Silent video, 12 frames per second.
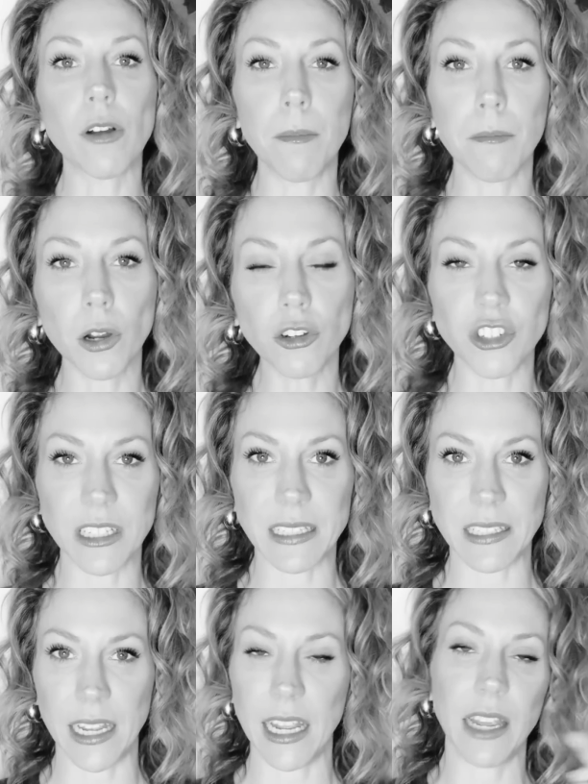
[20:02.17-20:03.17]

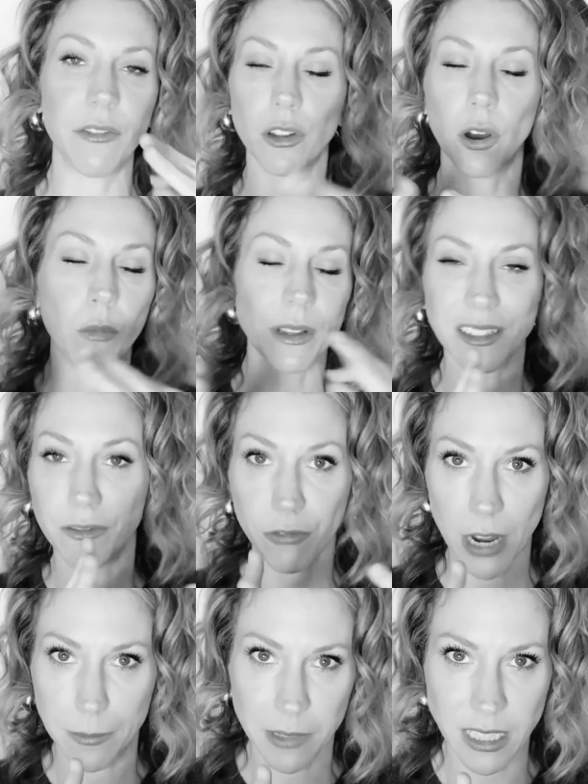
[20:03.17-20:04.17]
emergency, even though it wasn't
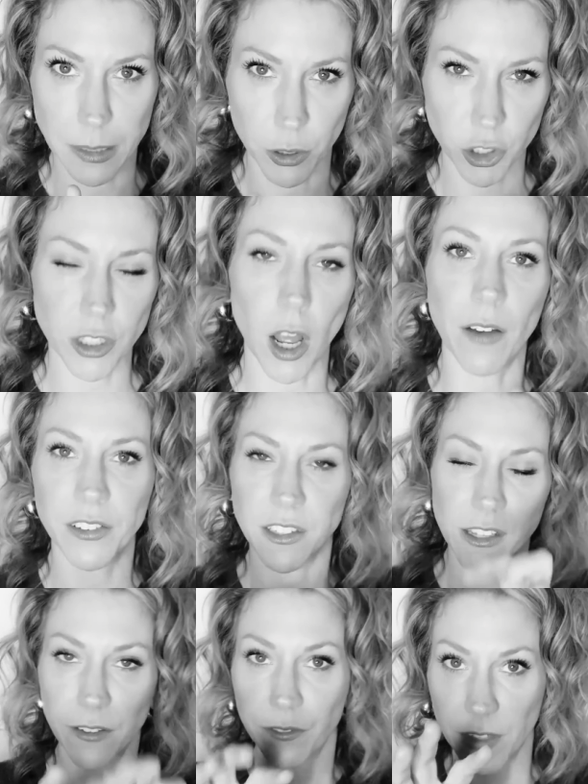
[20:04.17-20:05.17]
framed as an emergency,
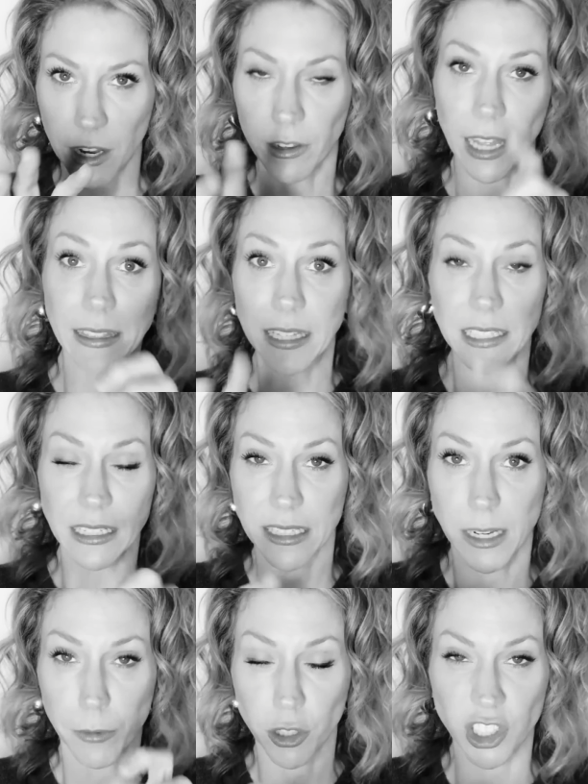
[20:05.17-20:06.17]
obviously if they're like, this is
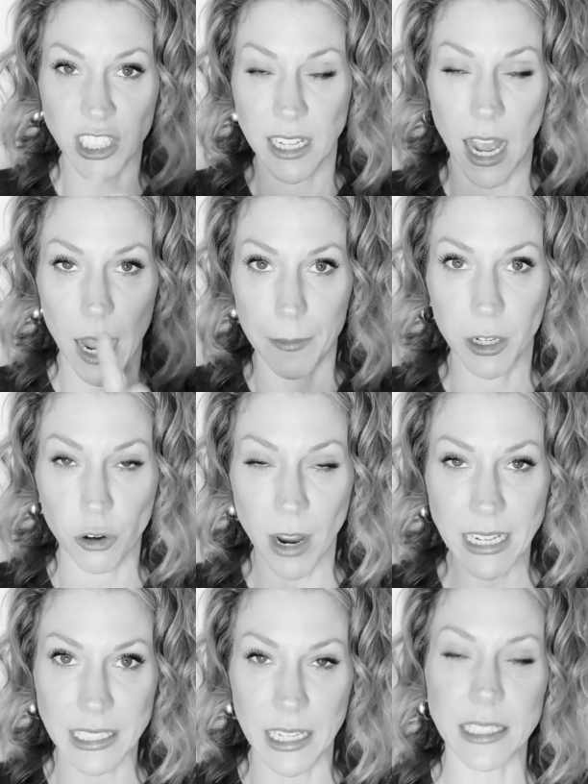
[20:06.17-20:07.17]
an emergency, I'm in
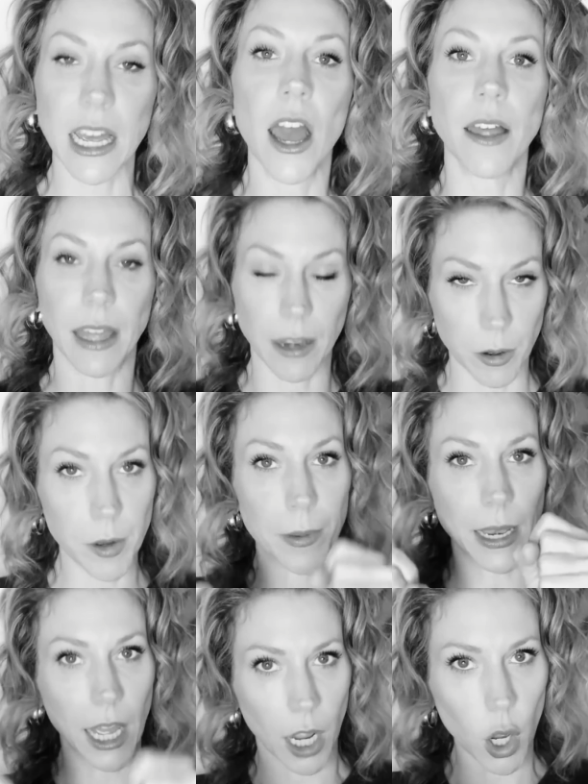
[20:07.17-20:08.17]
crisis, then I would have
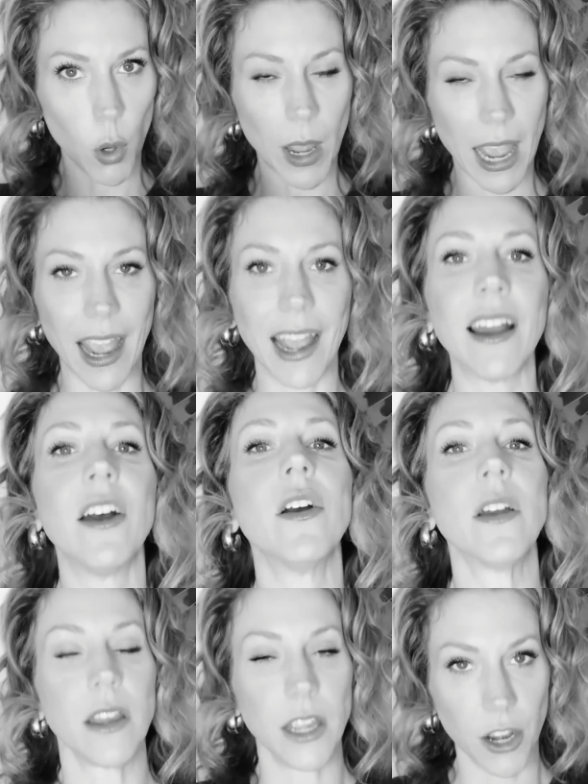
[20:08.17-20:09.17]
been like, okay,
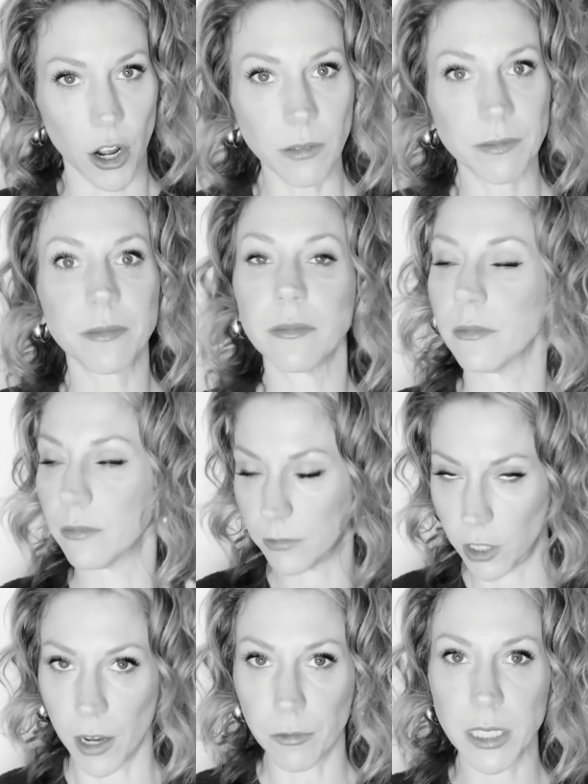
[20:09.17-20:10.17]
you know,
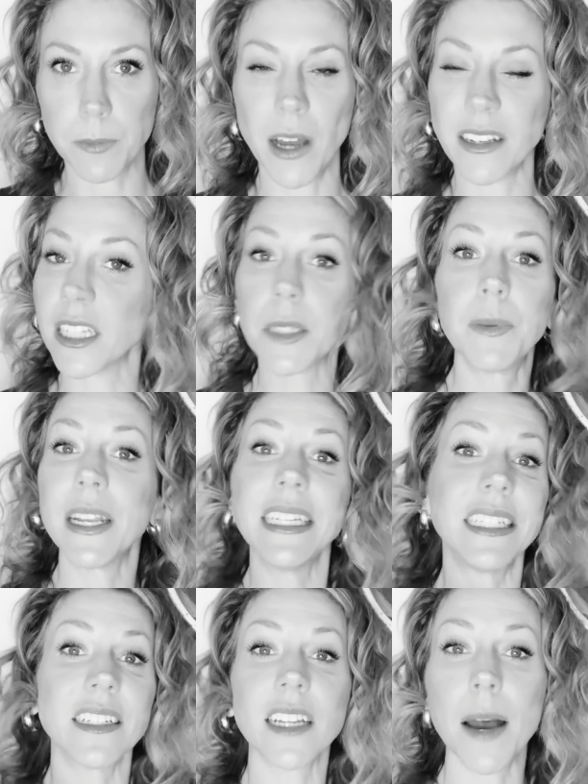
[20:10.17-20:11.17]
got to respond to this, but it
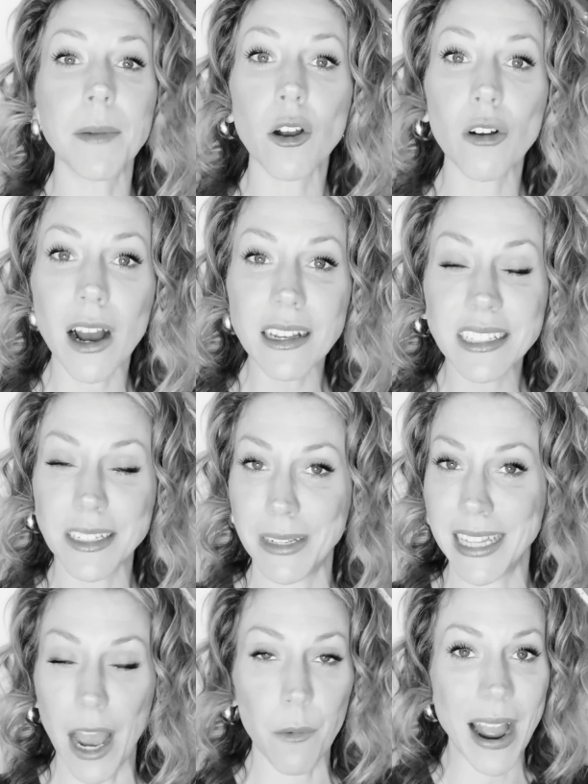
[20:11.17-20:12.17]
didn't come across to
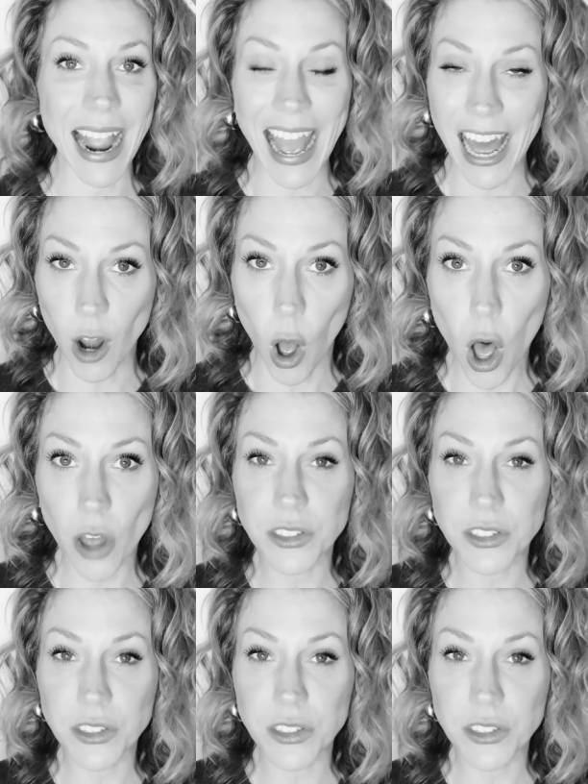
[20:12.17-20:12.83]
me that way at all.